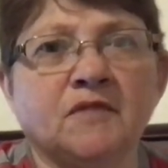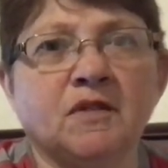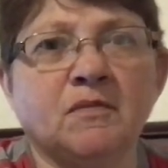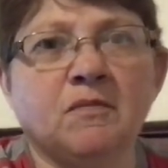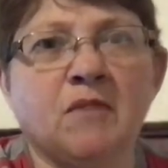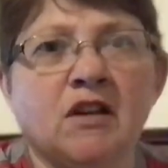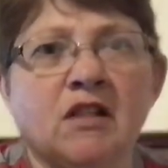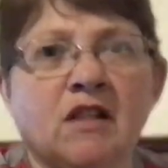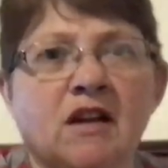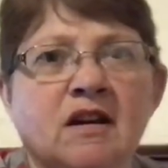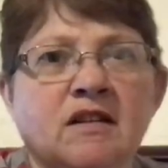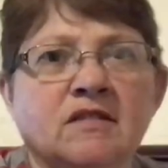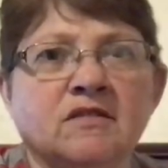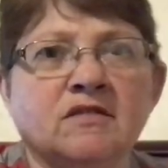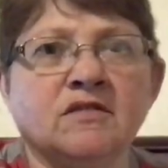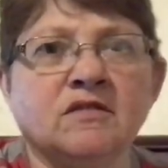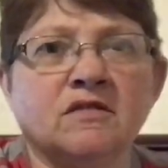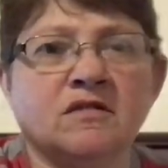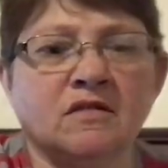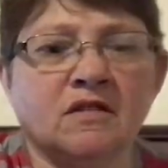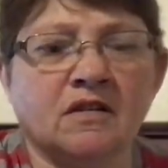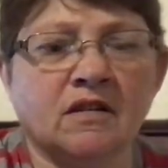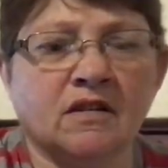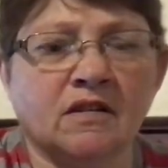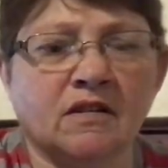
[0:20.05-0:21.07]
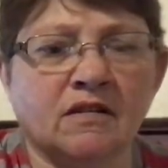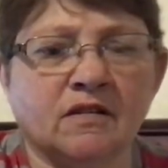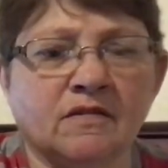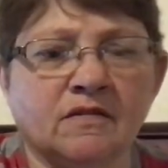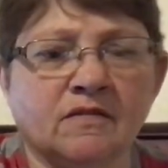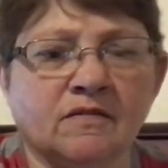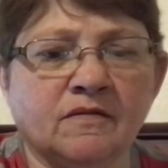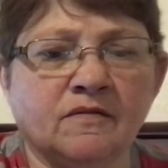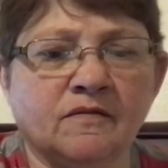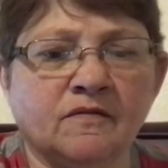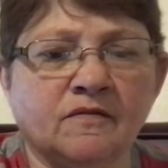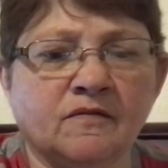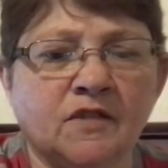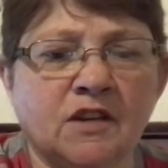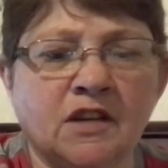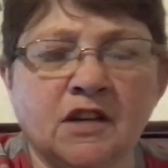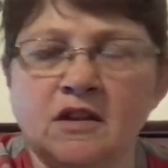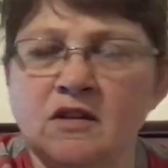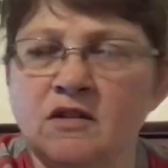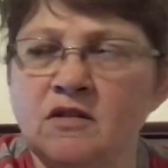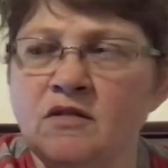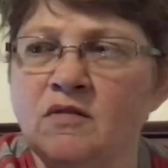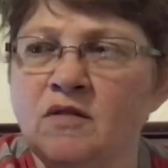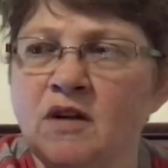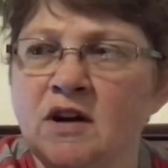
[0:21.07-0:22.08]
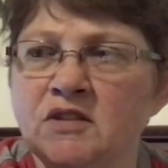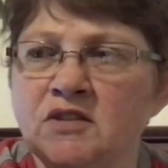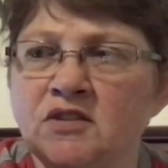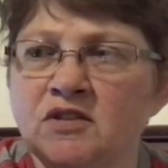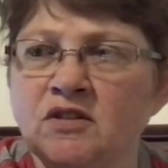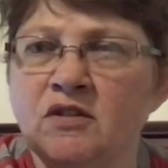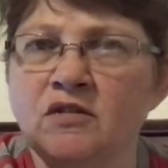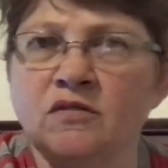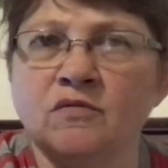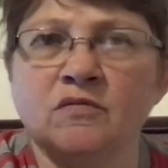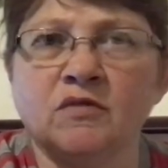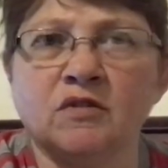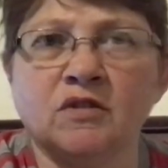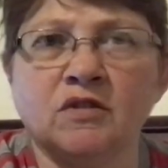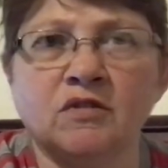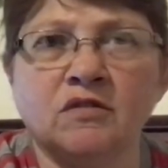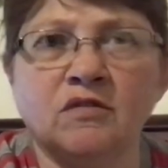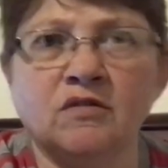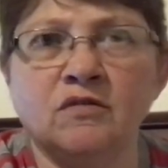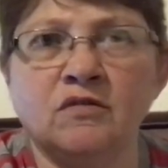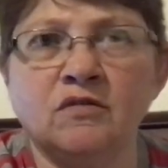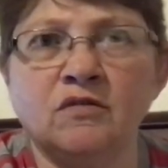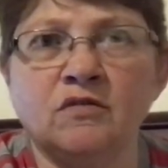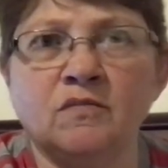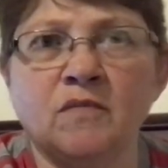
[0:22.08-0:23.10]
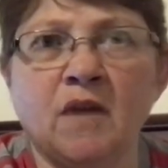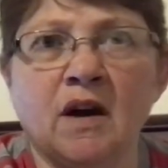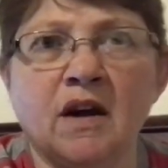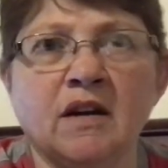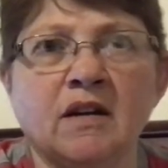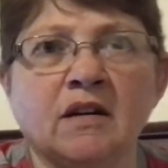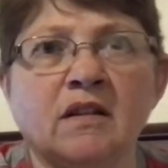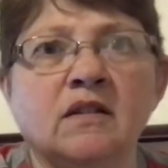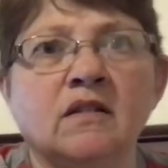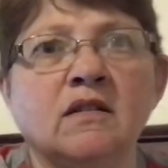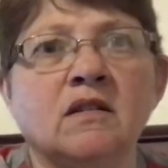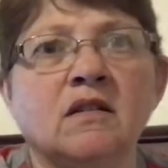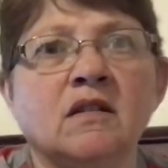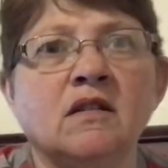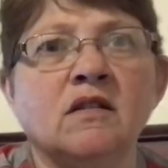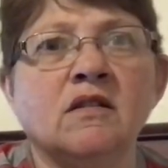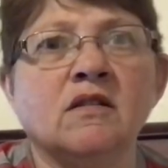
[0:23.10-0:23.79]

In my last uh, video, I shared with you my